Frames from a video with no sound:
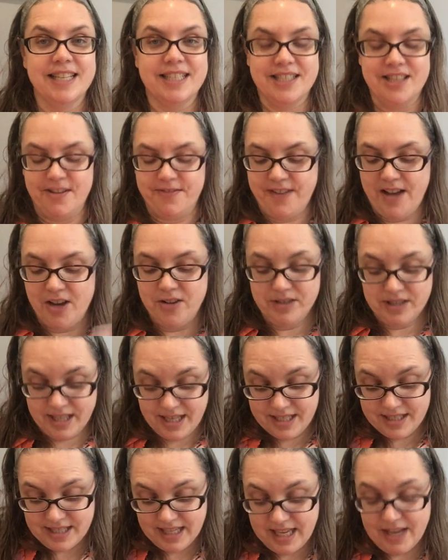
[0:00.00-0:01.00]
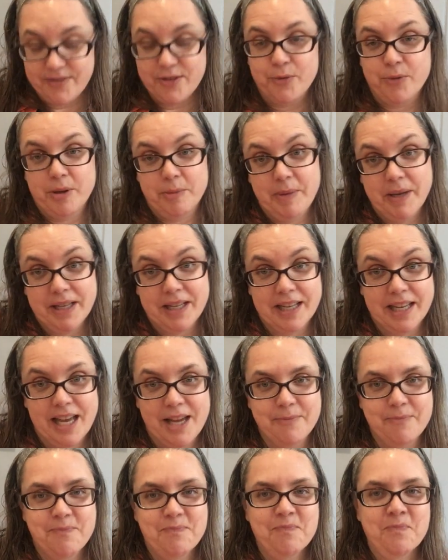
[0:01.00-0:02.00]
this stuff out in case I have to repick
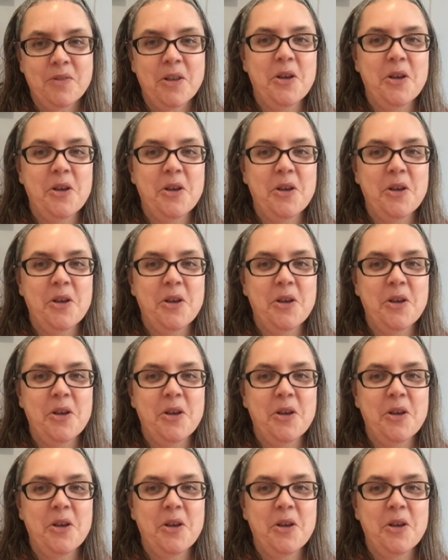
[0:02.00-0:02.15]
again.